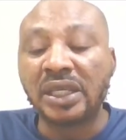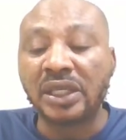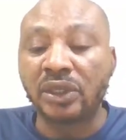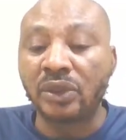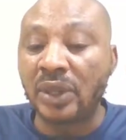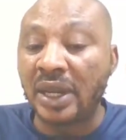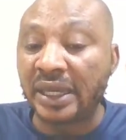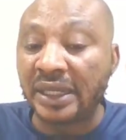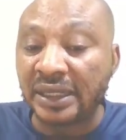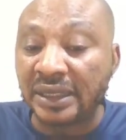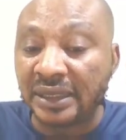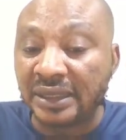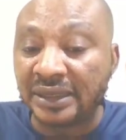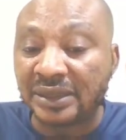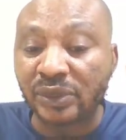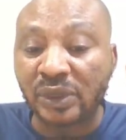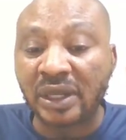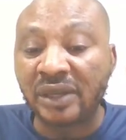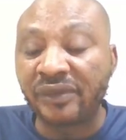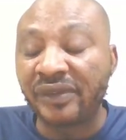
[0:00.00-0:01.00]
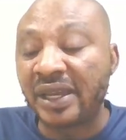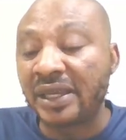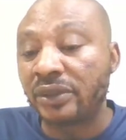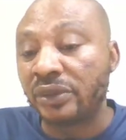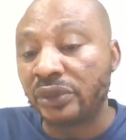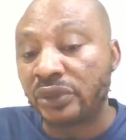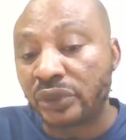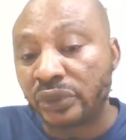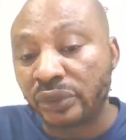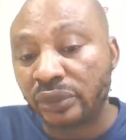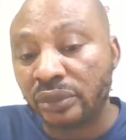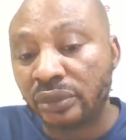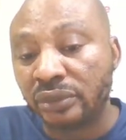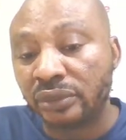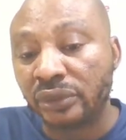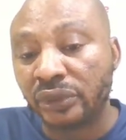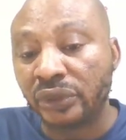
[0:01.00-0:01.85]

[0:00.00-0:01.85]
you want to eat, whatever you go to,